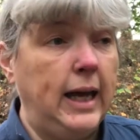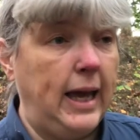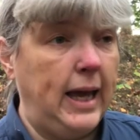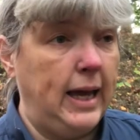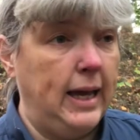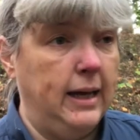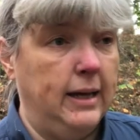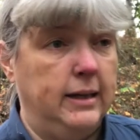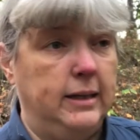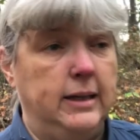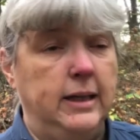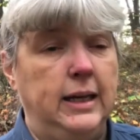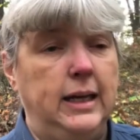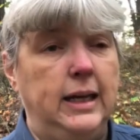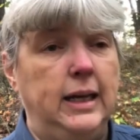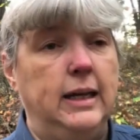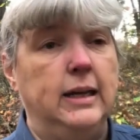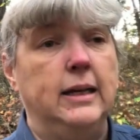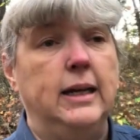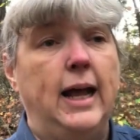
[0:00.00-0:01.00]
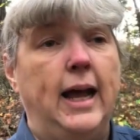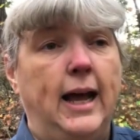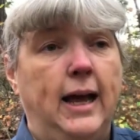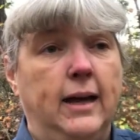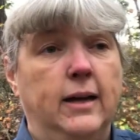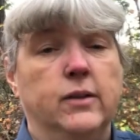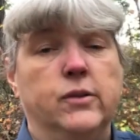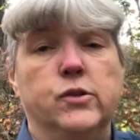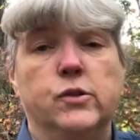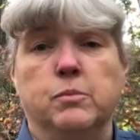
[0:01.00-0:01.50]
And it
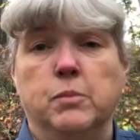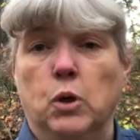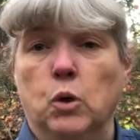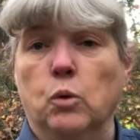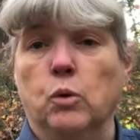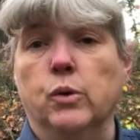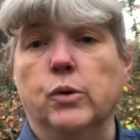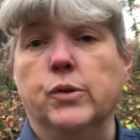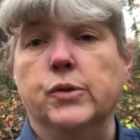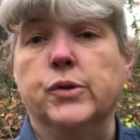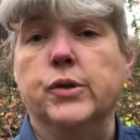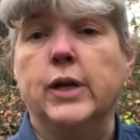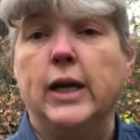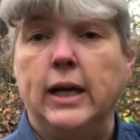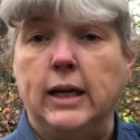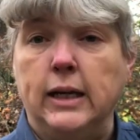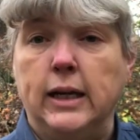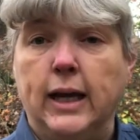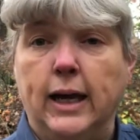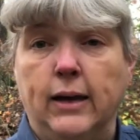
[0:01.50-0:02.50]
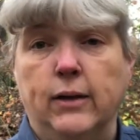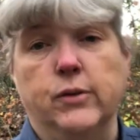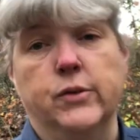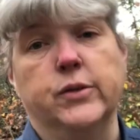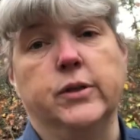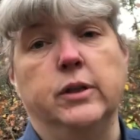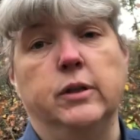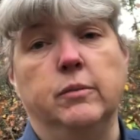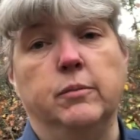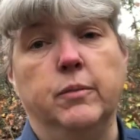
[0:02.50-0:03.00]
adds minerals and
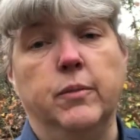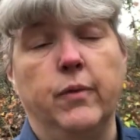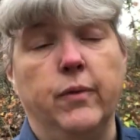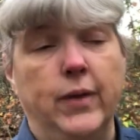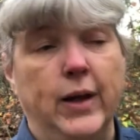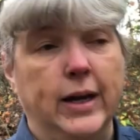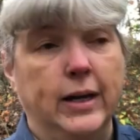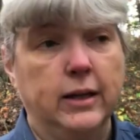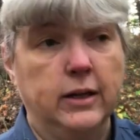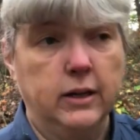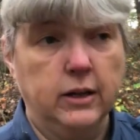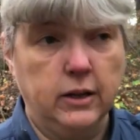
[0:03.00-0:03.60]
calcium that